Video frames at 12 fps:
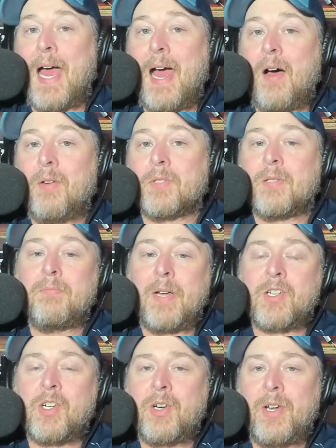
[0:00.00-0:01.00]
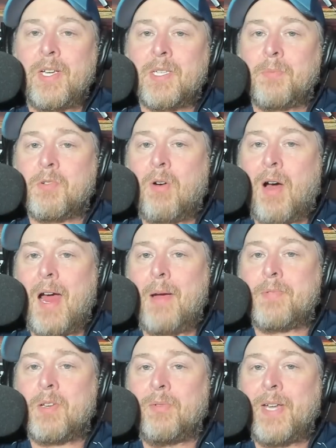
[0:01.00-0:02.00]
out. Make sure you hit
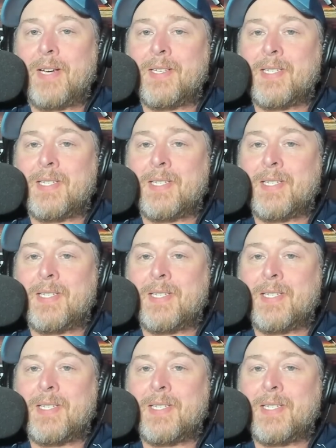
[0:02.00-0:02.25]
subscribe. Till next